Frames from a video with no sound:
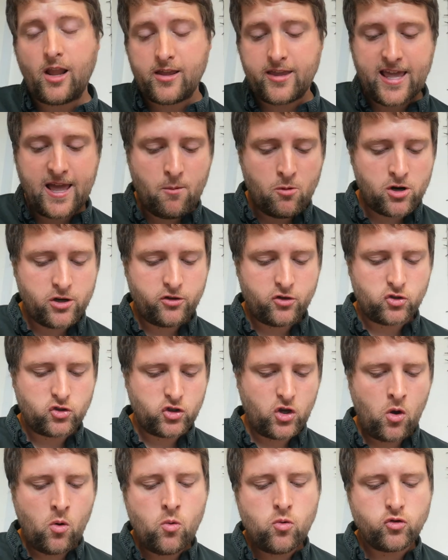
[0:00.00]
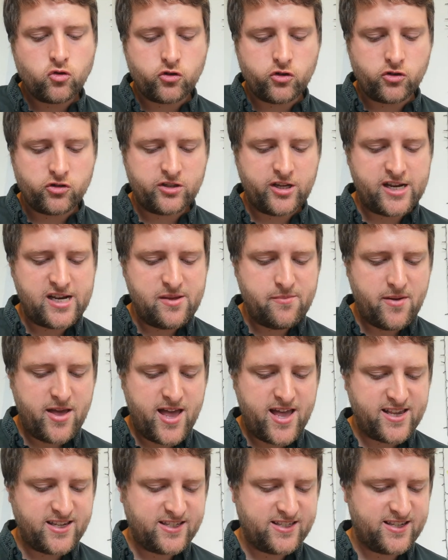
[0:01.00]
get one of your dolls or your teddy
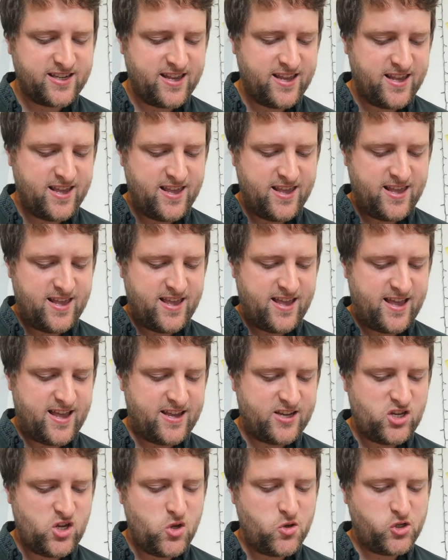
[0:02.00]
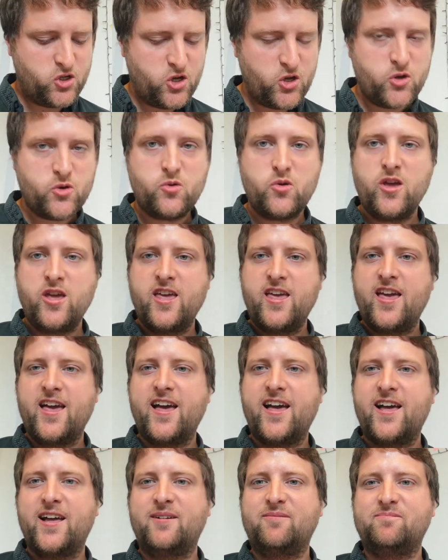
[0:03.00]
bears and you too
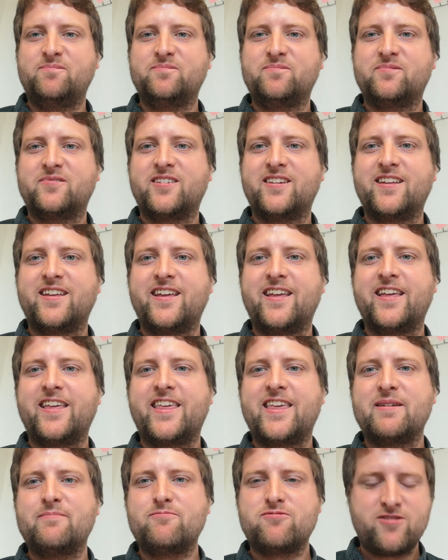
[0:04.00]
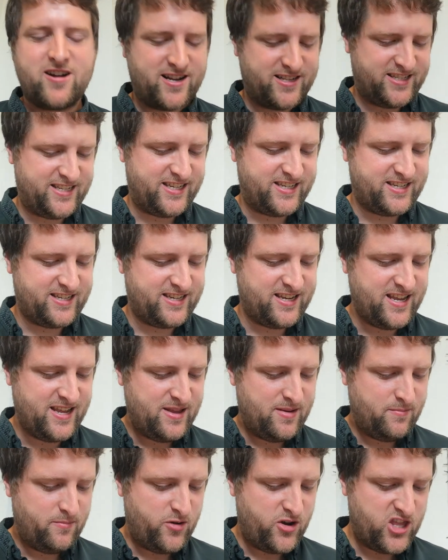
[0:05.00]
um, can practice
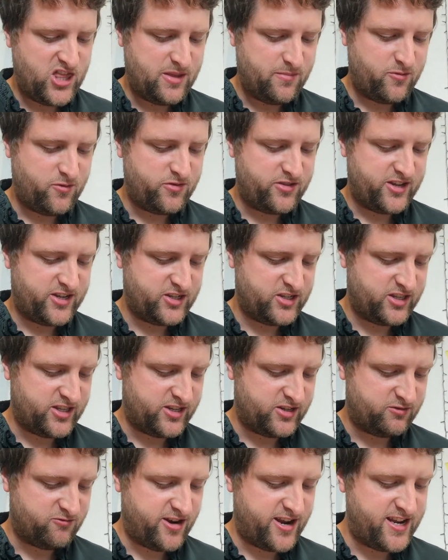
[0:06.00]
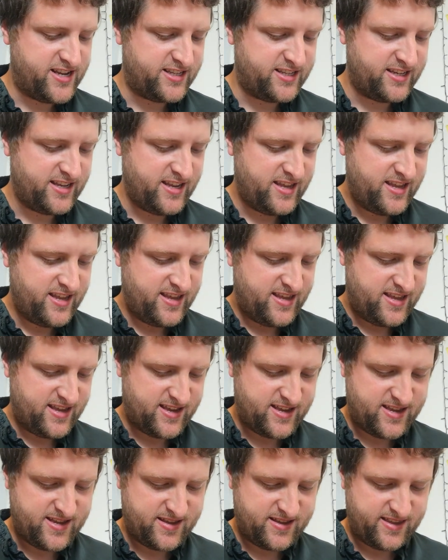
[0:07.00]
putting them on this this reed uh,
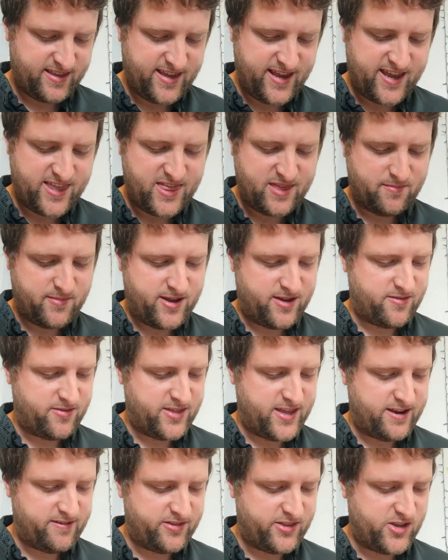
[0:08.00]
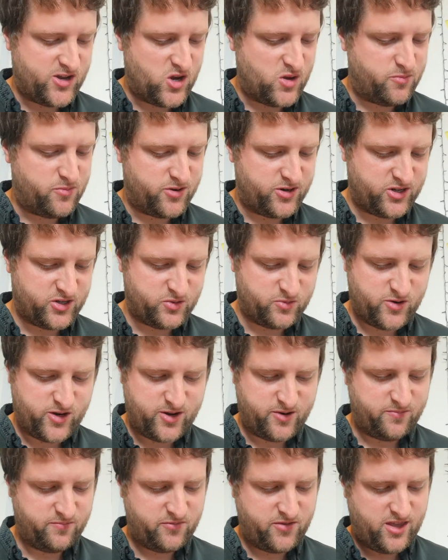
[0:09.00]
and getting them out there in the open as
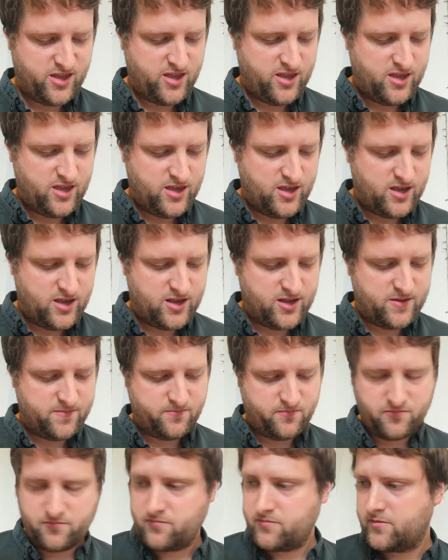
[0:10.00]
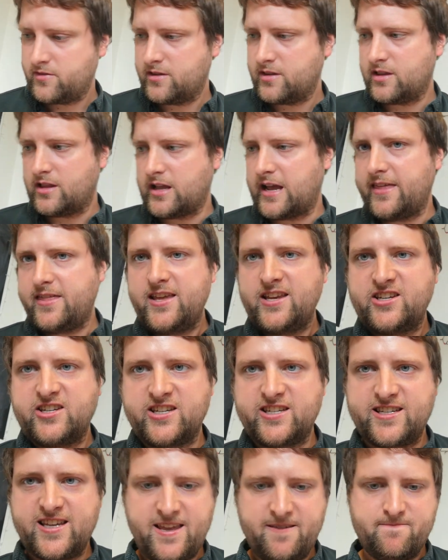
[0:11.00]
well um, like this you
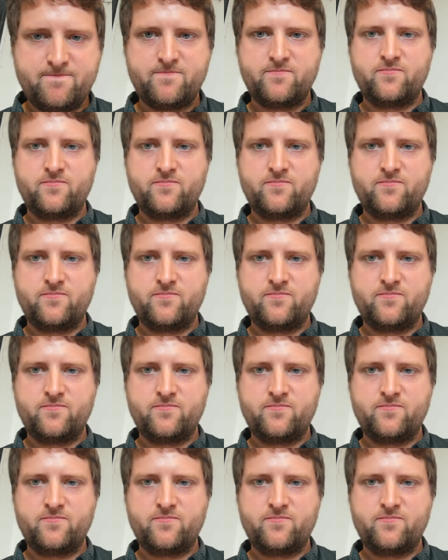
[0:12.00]
see